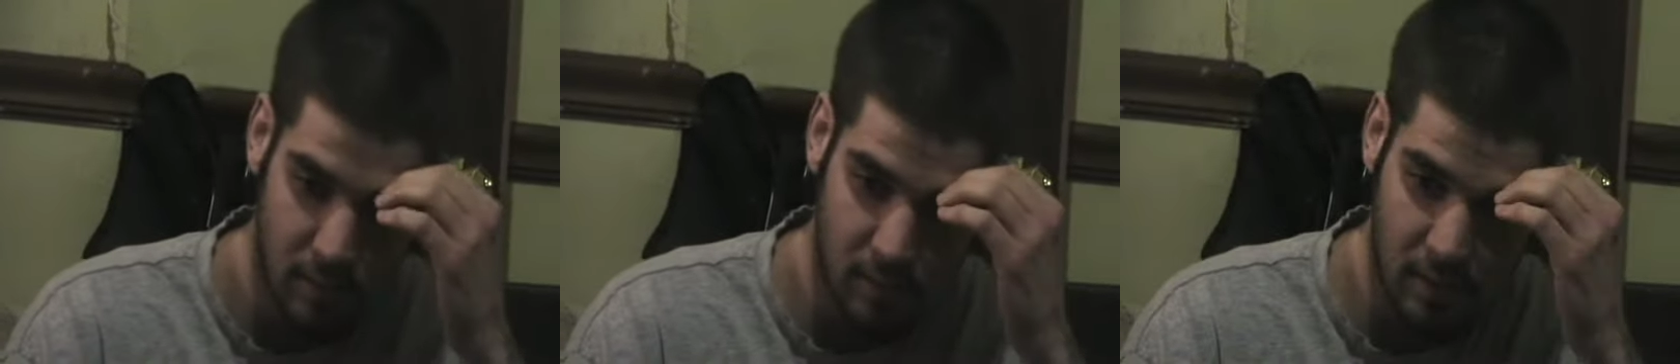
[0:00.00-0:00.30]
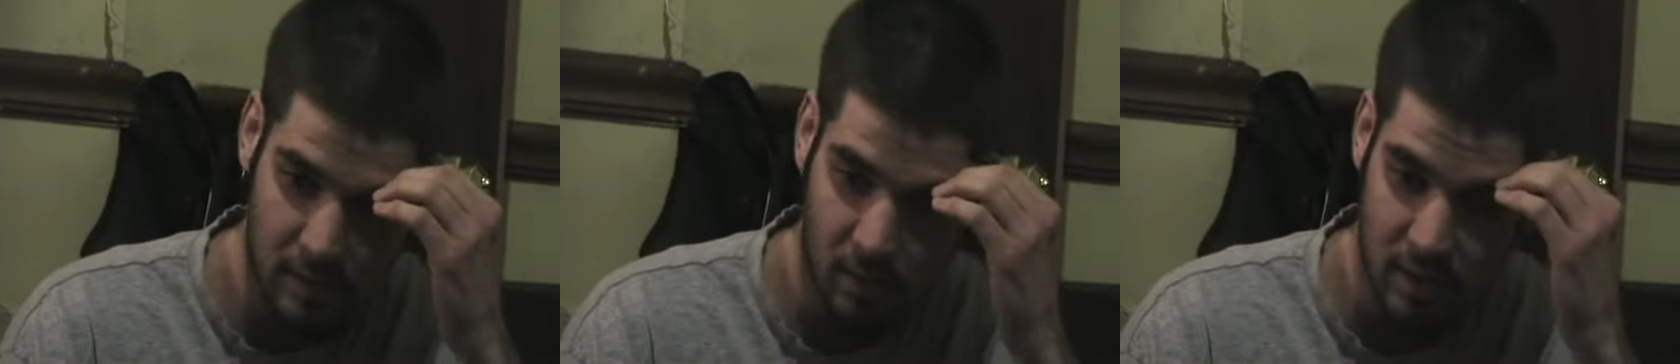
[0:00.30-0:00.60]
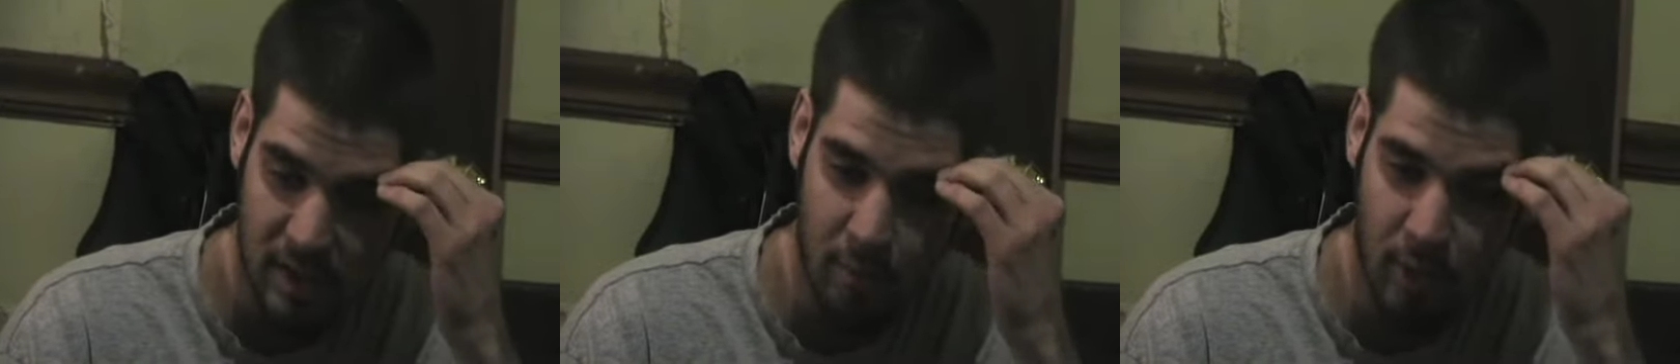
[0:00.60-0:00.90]
It's hard
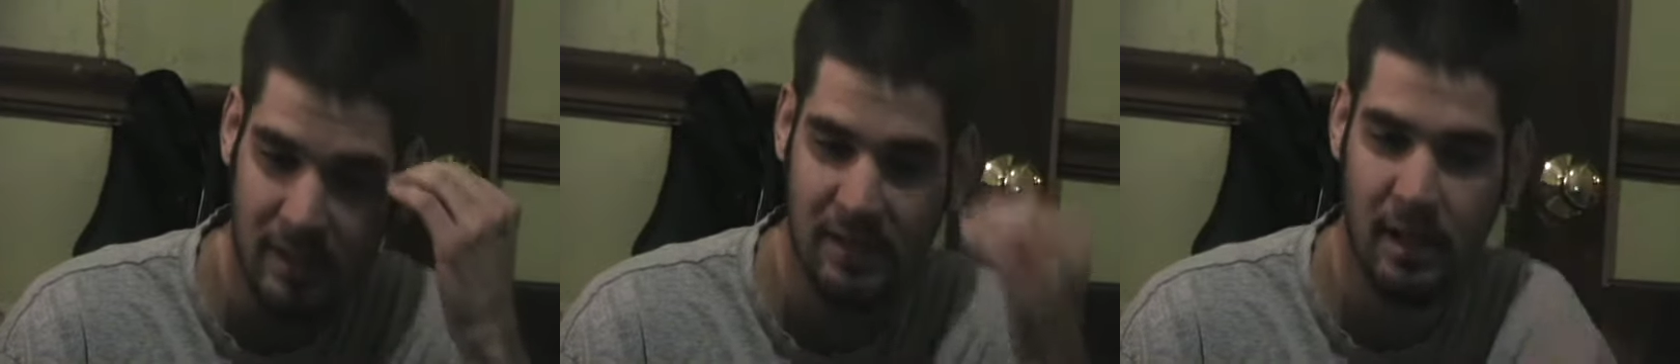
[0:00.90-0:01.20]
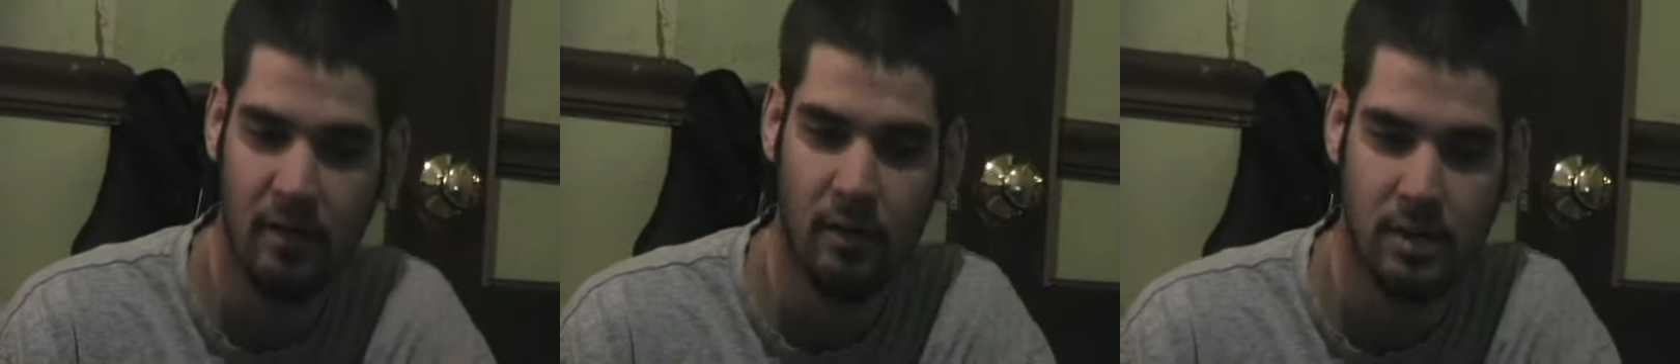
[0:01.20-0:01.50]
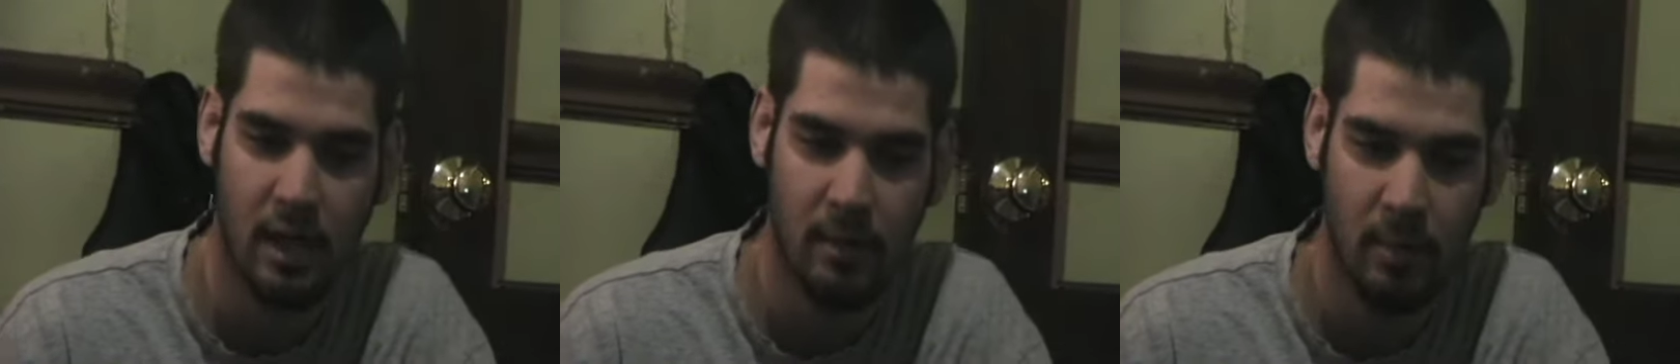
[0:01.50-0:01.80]
to separate a
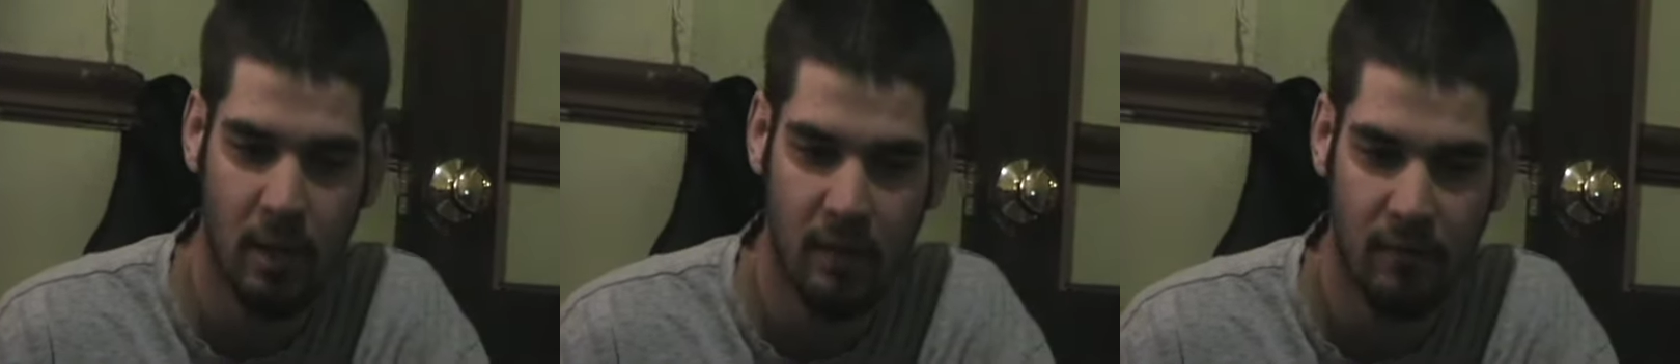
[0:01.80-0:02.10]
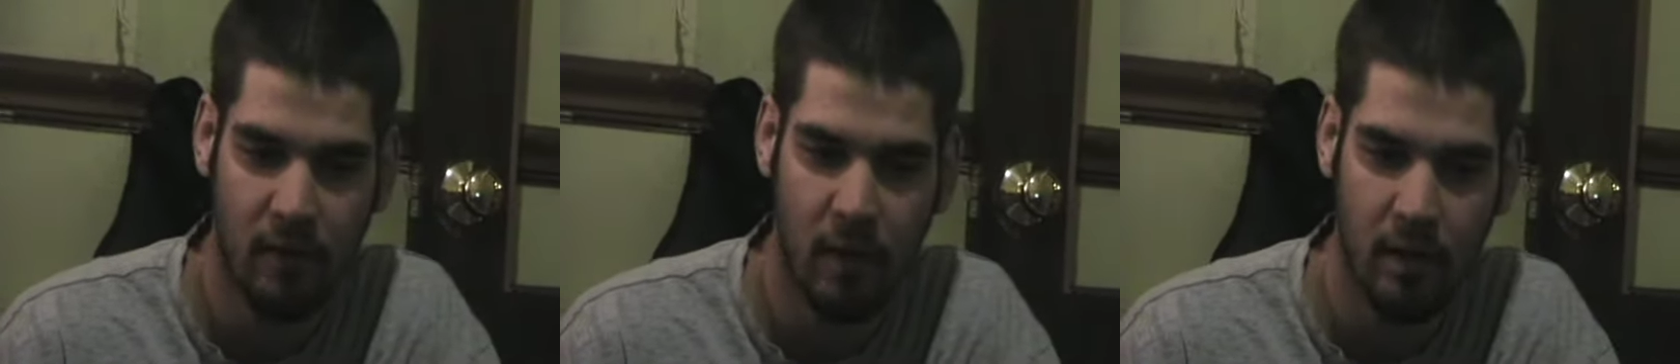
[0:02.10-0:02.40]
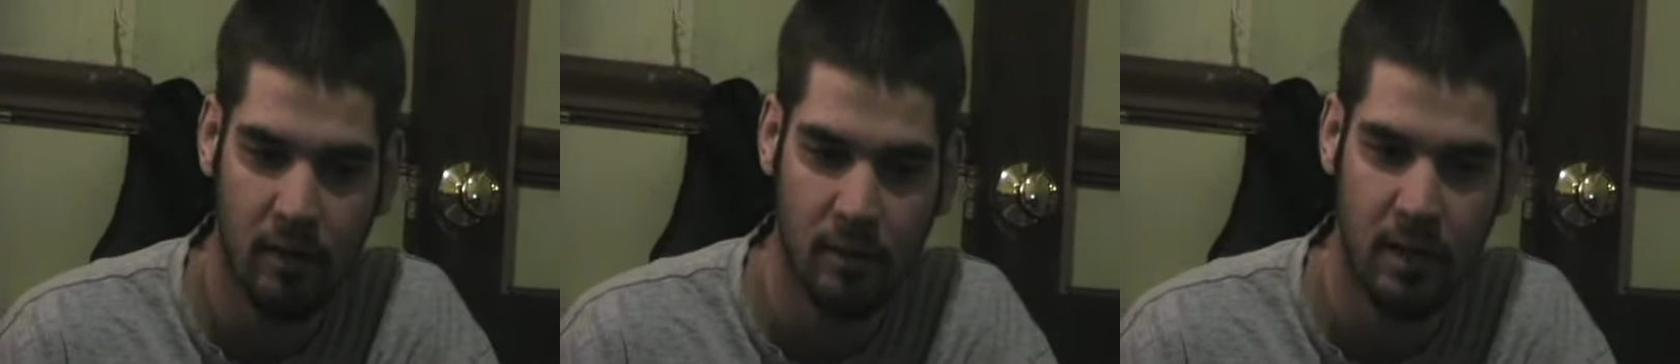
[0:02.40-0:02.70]
stereotype if
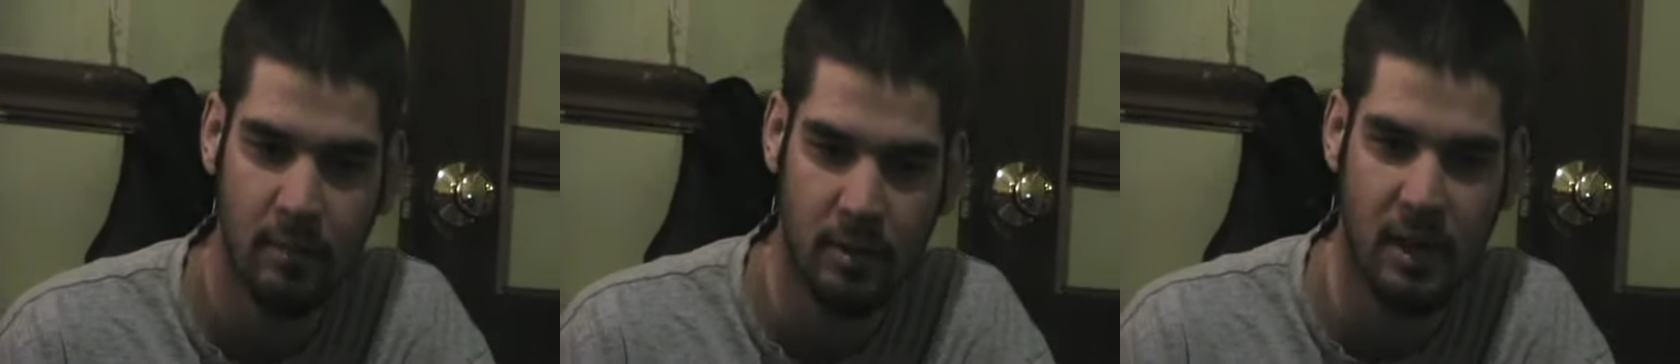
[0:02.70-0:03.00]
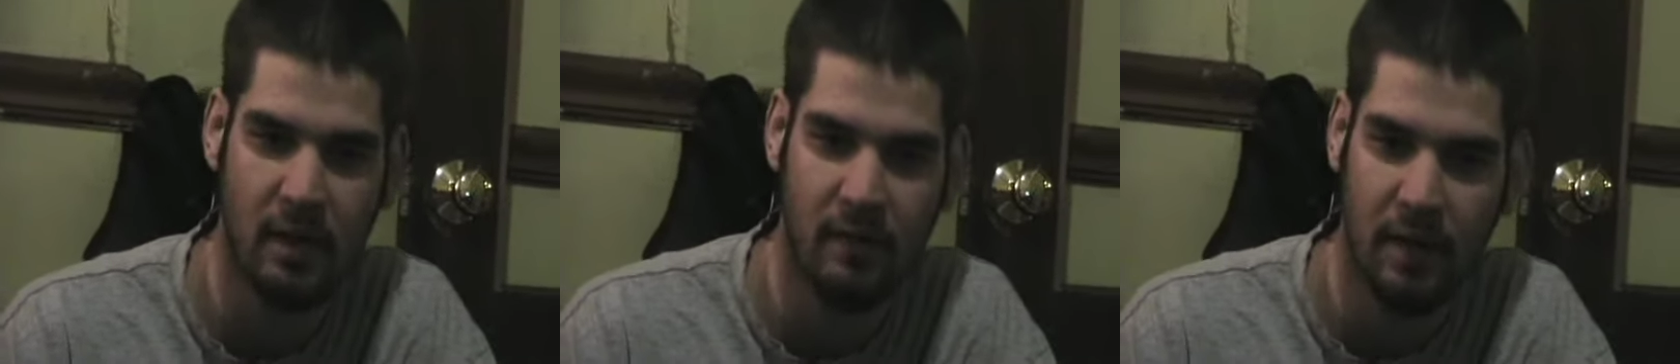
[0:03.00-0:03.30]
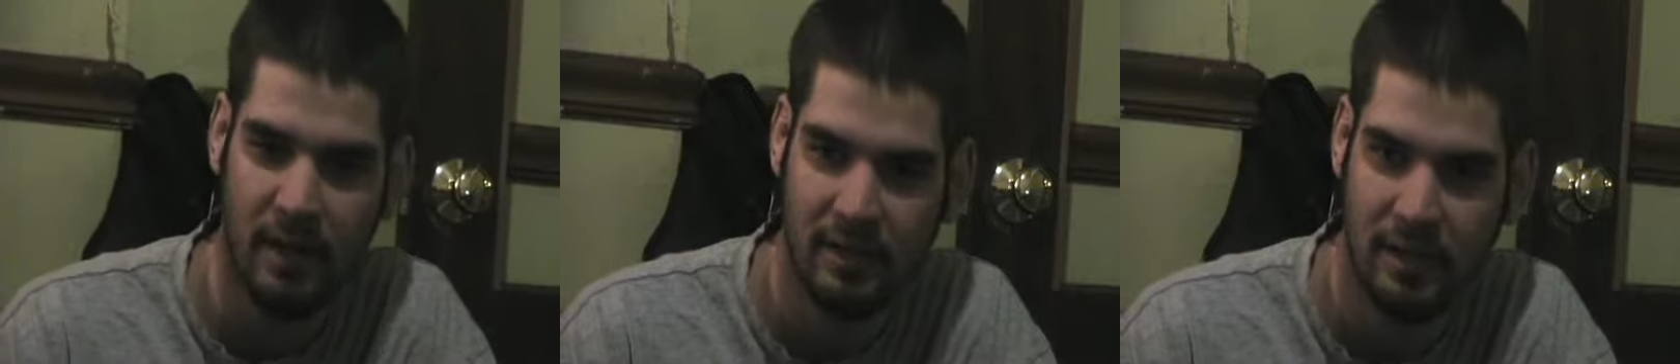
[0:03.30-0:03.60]
you keep
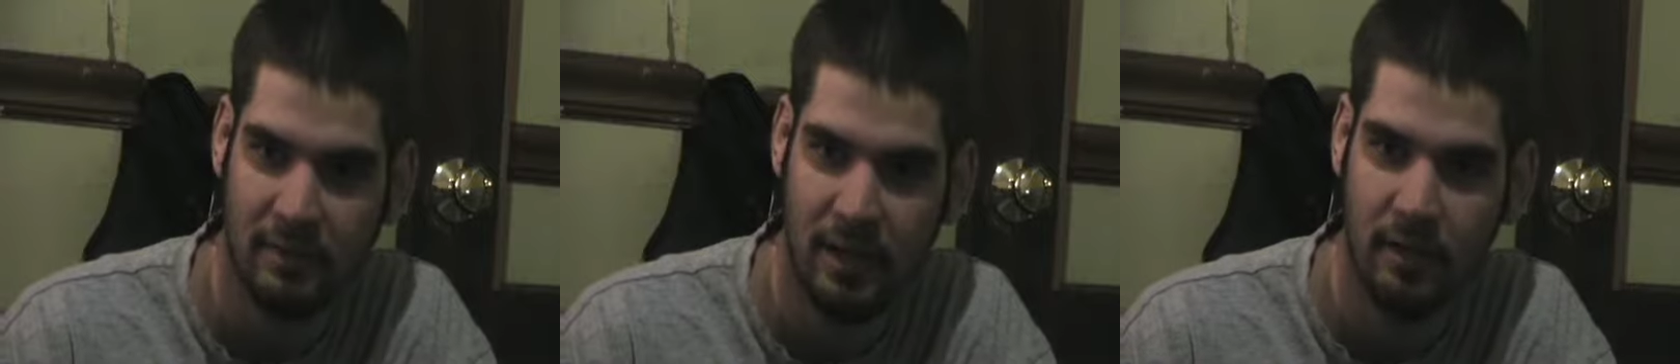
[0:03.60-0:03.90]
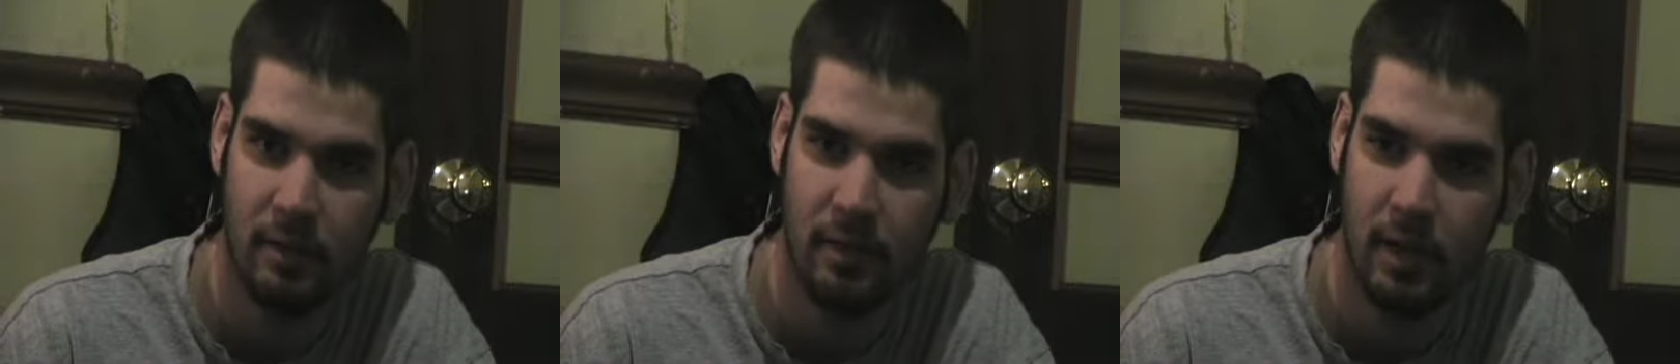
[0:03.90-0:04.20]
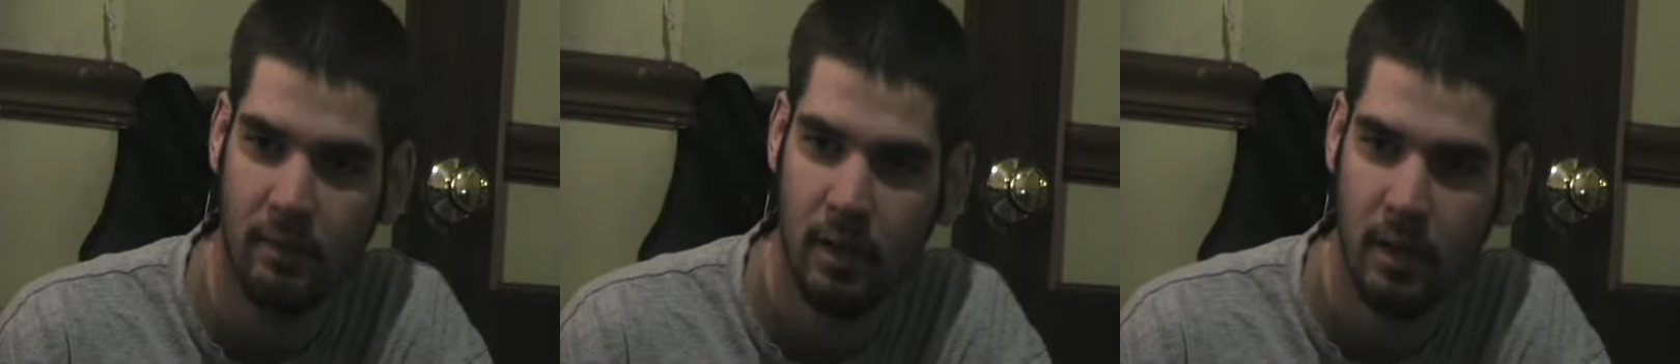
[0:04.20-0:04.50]
personifying that same stereotype.